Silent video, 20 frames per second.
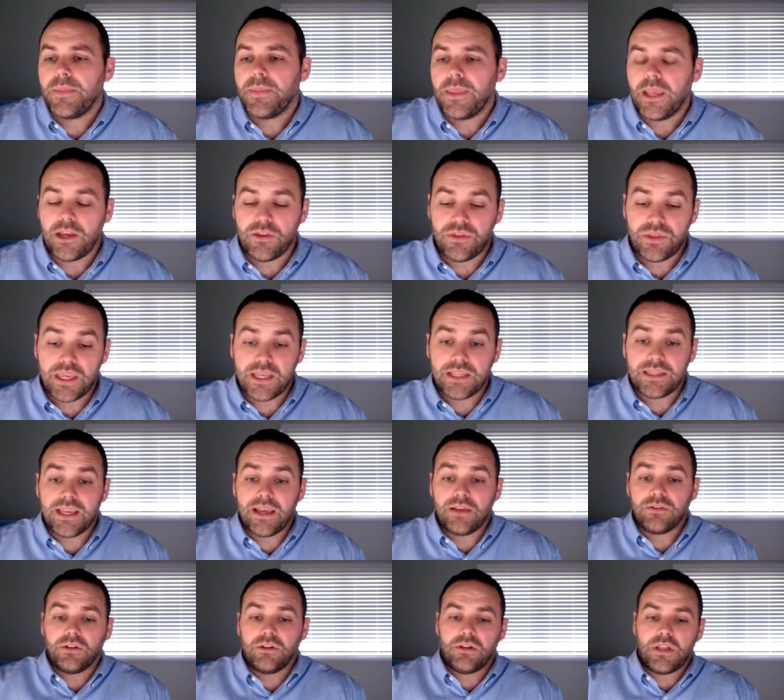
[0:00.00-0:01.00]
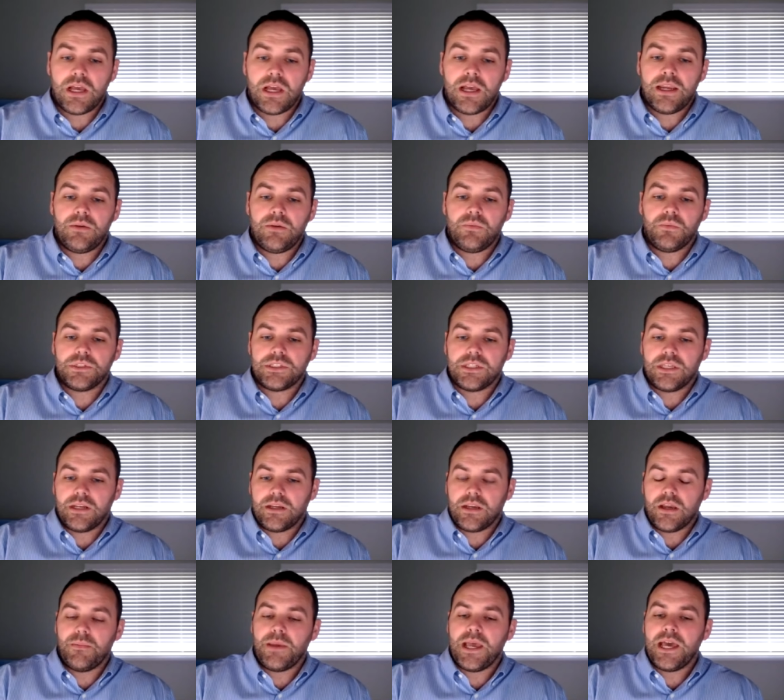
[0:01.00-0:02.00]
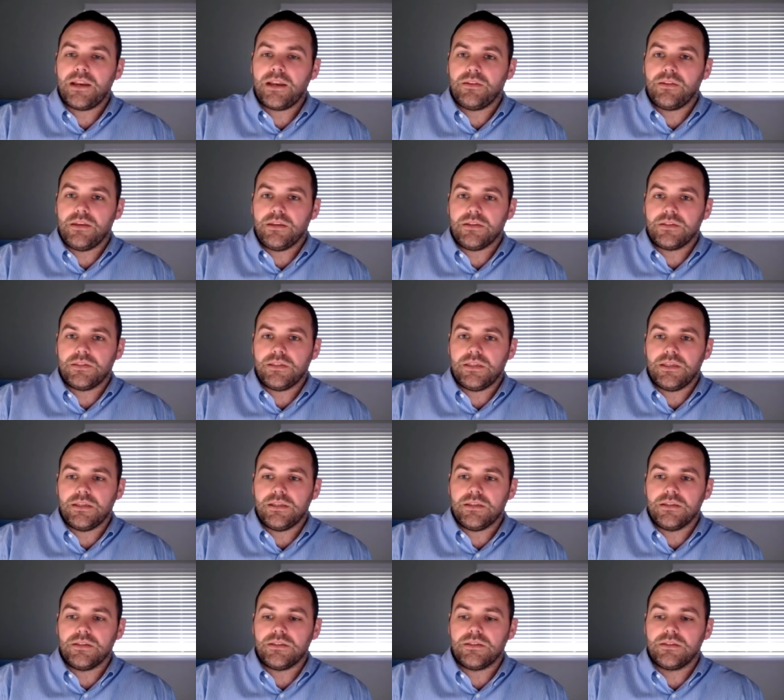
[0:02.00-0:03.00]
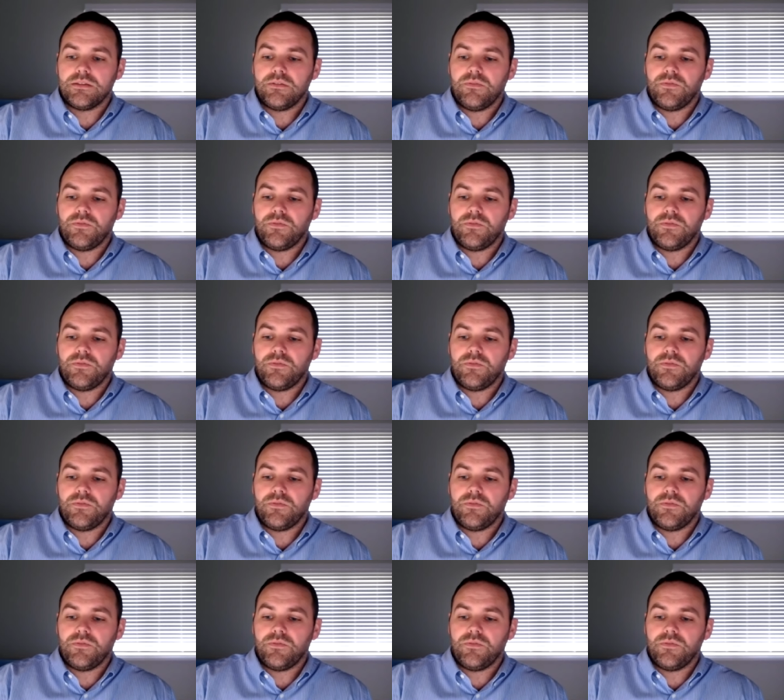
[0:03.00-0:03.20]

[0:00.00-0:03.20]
i think down the line what's going to come out of this is